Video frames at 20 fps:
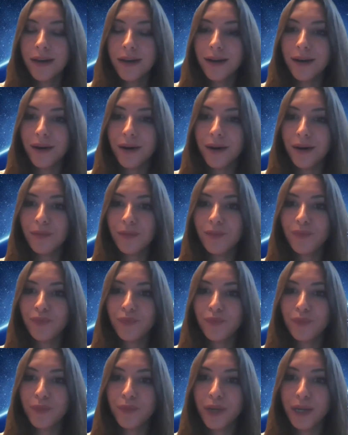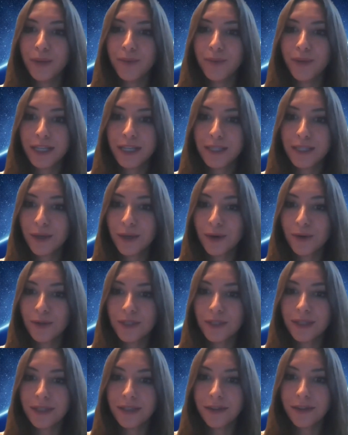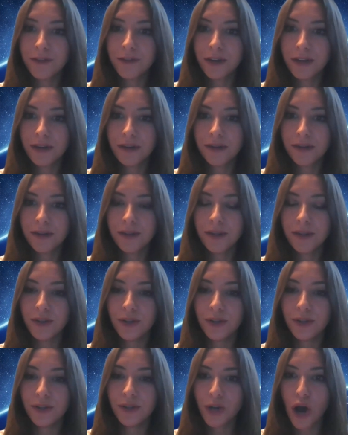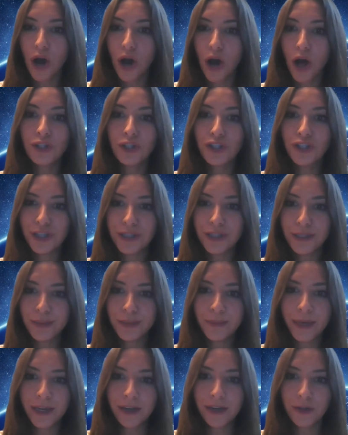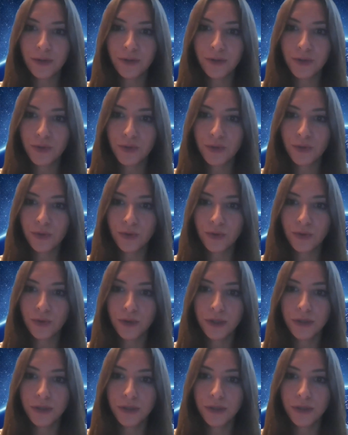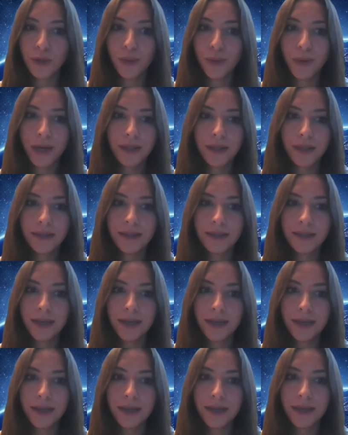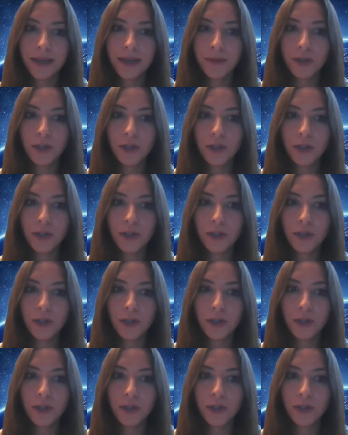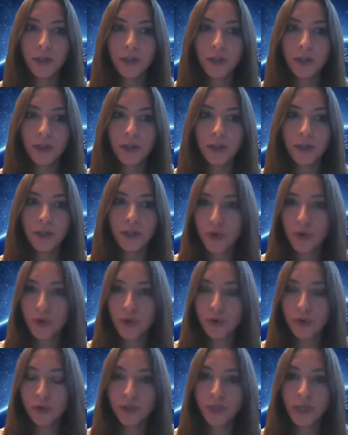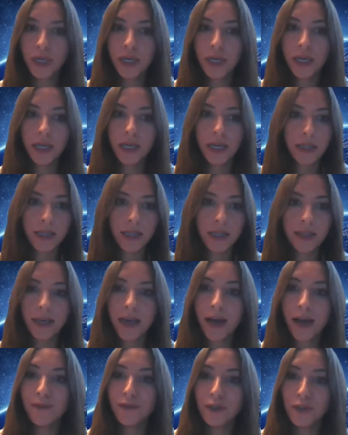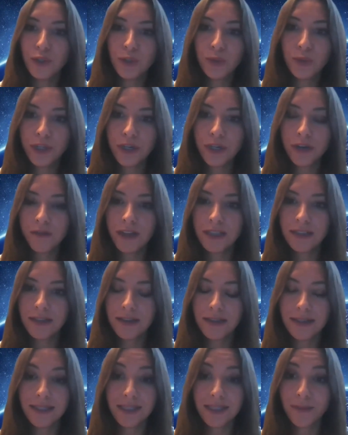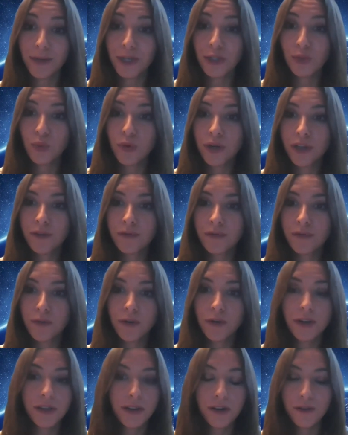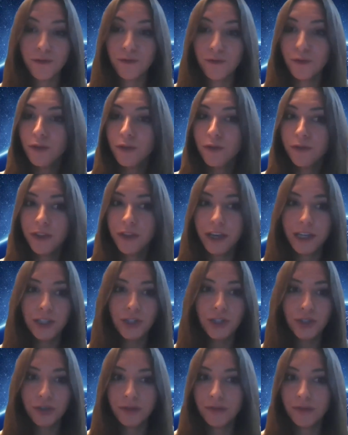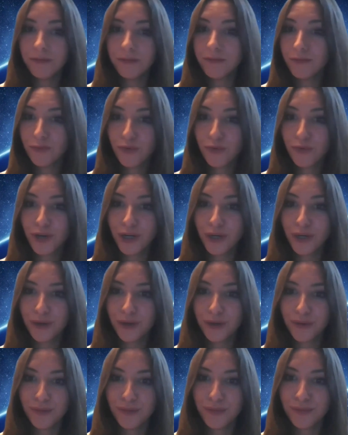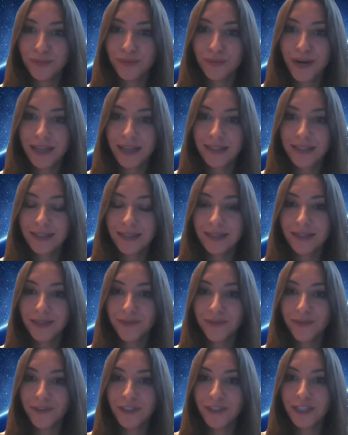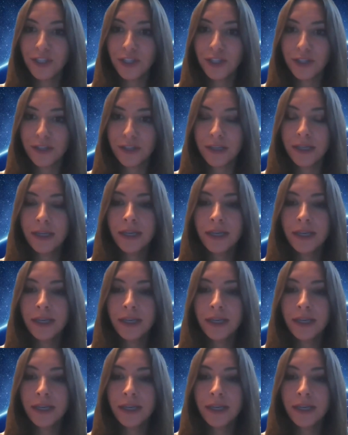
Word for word: Um, but in Mexico, it's different. You know, college is medical school. So by the time they're twenty-two years old, and then they have a two-year residency, by twenty-four, they're full-fledged, ready to practice physician.